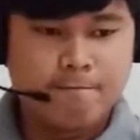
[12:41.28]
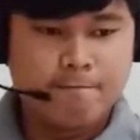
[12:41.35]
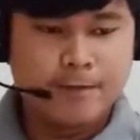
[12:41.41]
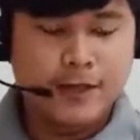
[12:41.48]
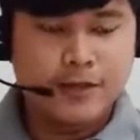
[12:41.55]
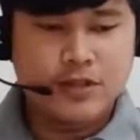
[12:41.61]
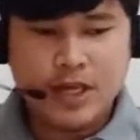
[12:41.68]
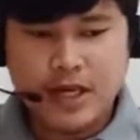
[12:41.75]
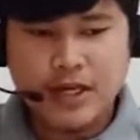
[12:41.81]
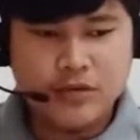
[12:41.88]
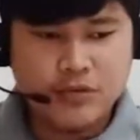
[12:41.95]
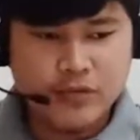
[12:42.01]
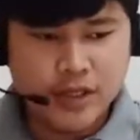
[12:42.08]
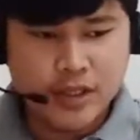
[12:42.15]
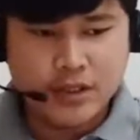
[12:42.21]
And
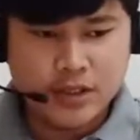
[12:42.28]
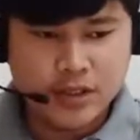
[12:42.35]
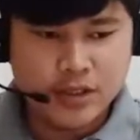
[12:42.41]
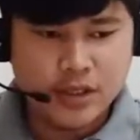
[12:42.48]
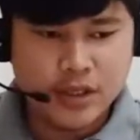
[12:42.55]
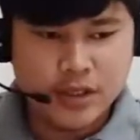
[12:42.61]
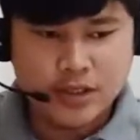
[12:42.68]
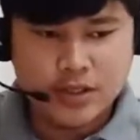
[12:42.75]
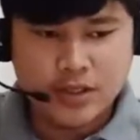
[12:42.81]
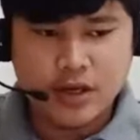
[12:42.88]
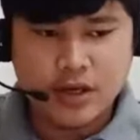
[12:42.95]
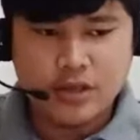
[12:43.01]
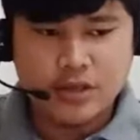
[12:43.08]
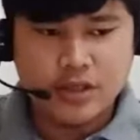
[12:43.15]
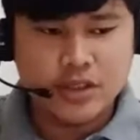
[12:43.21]
second reason, He is
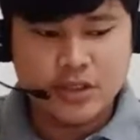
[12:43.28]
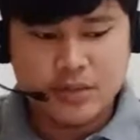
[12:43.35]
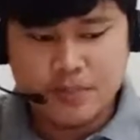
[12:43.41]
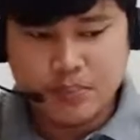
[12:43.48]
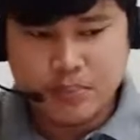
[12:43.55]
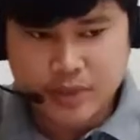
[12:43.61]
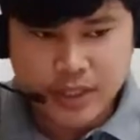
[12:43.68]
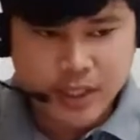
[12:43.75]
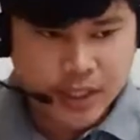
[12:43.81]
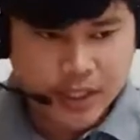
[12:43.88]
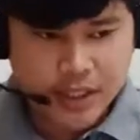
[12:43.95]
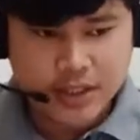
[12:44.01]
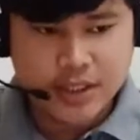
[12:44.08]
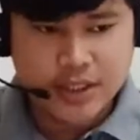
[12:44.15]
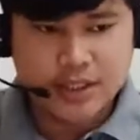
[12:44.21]
not just
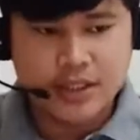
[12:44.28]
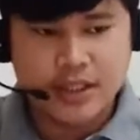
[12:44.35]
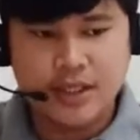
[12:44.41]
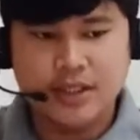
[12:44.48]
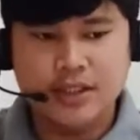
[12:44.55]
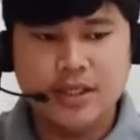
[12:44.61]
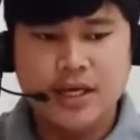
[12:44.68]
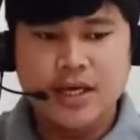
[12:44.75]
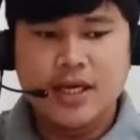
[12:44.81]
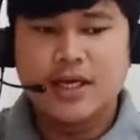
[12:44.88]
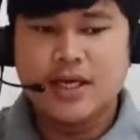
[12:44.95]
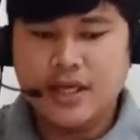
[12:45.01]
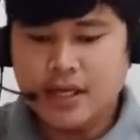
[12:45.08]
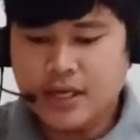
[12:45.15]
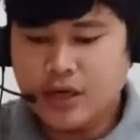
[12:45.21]
pre-existent,
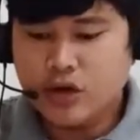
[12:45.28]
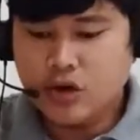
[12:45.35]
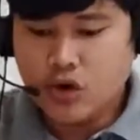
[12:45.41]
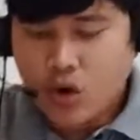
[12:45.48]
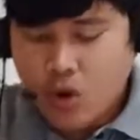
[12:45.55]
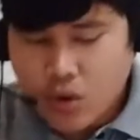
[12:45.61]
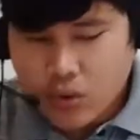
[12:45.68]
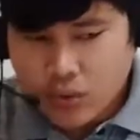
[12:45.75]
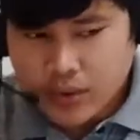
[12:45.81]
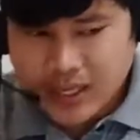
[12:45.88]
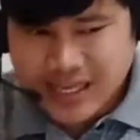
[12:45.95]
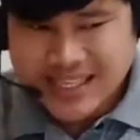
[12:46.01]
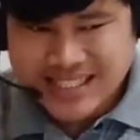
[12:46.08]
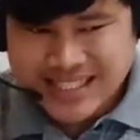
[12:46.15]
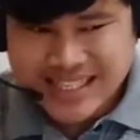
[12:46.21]
He
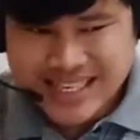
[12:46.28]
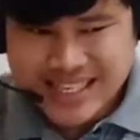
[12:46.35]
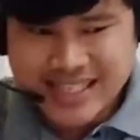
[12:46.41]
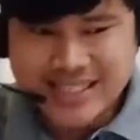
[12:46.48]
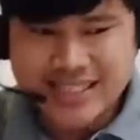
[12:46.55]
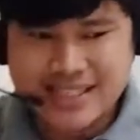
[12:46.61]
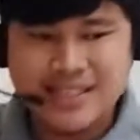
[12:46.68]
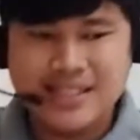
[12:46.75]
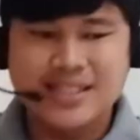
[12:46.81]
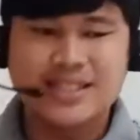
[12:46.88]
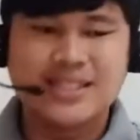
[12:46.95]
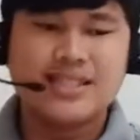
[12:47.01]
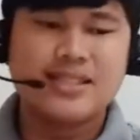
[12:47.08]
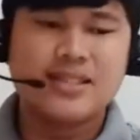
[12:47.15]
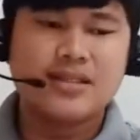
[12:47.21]
coexists
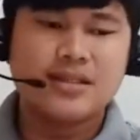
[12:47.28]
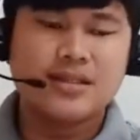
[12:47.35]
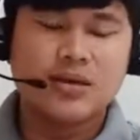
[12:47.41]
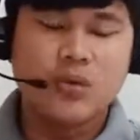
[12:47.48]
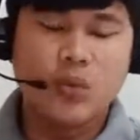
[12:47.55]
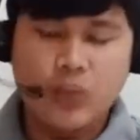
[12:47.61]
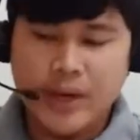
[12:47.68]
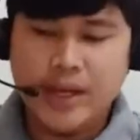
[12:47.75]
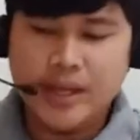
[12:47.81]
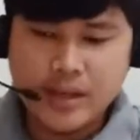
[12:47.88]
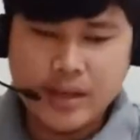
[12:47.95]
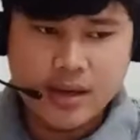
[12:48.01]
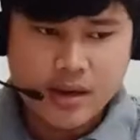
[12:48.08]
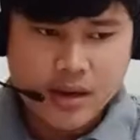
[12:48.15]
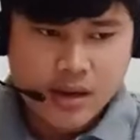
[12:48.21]

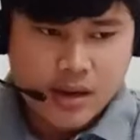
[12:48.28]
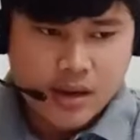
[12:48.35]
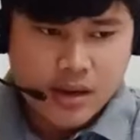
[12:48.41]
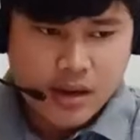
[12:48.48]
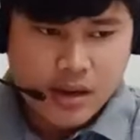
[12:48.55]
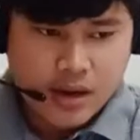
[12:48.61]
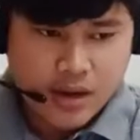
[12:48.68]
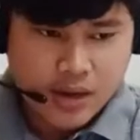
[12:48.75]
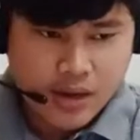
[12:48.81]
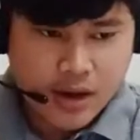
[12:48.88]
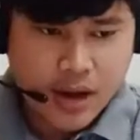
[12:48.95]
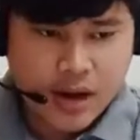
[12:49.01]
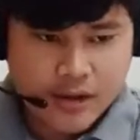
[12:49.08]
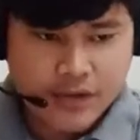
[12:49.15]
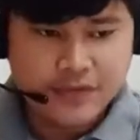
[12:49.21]
with
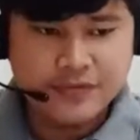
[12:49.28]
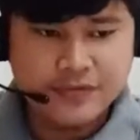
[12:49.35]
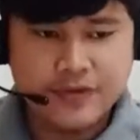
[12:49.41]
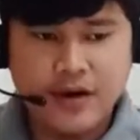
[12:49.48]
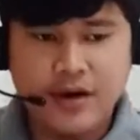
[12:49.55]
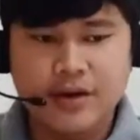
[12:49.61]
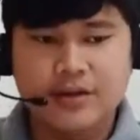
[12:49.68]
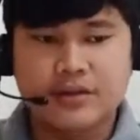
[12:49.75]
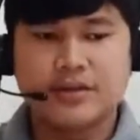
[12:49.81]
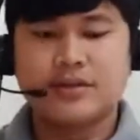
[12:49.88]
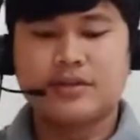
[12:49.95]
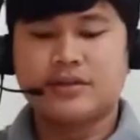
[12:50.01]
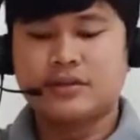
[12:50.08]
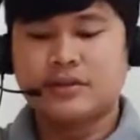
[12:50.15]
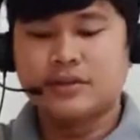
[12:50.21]
God the Father.
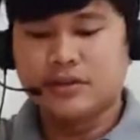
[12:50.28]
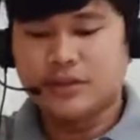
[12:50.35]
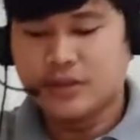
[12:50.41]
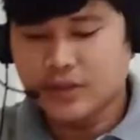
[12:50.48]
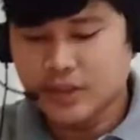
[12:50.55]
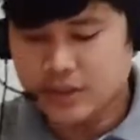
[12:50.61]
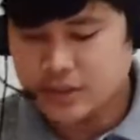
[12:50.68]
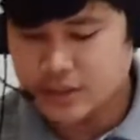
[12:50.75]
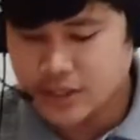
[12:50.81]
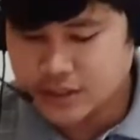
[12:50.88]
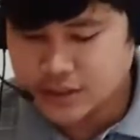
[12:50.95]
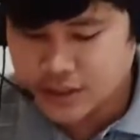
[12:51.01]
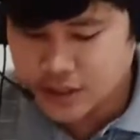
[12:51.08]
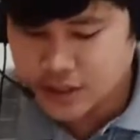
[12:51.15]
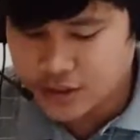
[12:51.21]
It
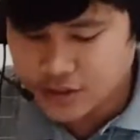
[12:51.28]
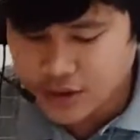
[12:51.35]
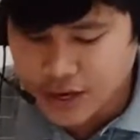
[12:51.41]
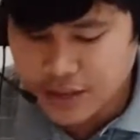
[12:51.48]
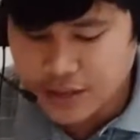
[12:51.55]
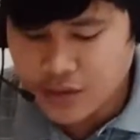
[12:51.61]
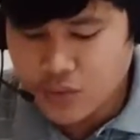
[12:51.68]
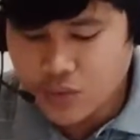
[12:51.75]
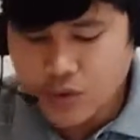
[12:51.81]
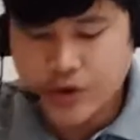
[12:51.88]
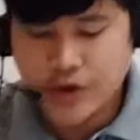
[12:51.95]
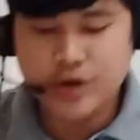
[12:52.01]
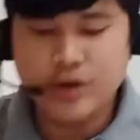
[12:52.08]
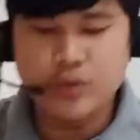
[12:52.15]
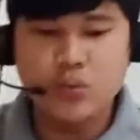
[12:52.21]
says here, and the
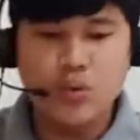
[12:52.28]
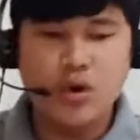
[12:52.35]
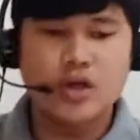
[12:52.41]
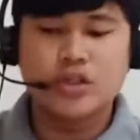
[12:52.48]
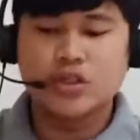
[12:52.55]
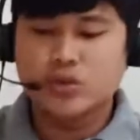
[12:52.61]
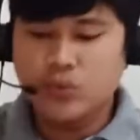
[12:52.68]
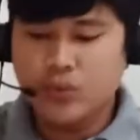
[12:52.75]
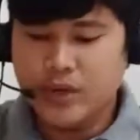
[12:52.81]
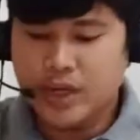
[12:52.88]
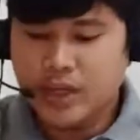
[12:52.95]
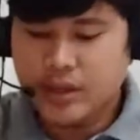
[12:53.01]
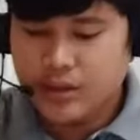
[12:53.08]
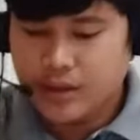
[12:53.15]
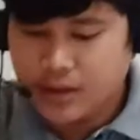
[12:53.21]
Word was
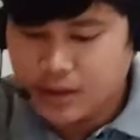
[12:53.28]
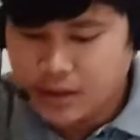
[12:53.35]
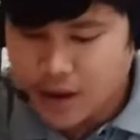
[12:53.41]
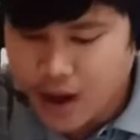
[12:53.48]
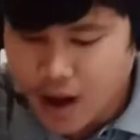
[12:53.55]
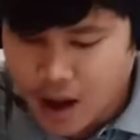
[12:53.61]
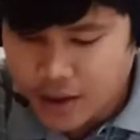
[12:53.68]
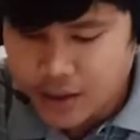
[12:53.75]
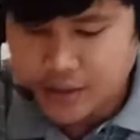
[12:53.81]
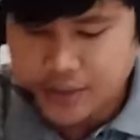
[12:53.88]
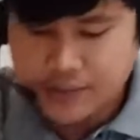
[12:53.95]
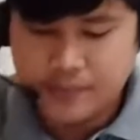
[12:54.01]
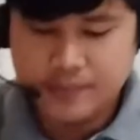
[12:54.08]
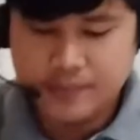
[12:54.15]
with God.